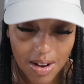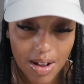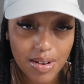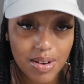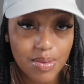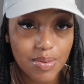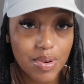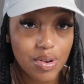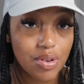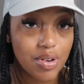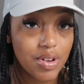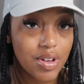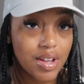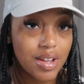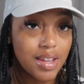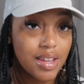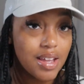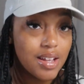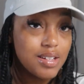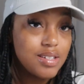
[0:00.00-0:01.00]
grabbed it real
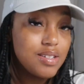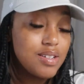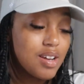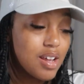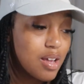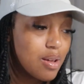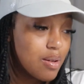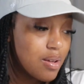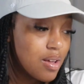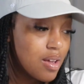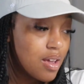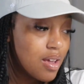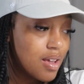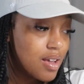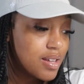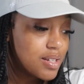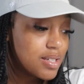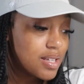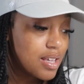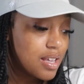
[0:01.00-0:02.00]
quick yesterday
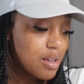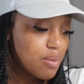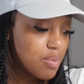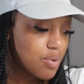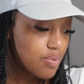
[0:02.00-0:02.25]
to eat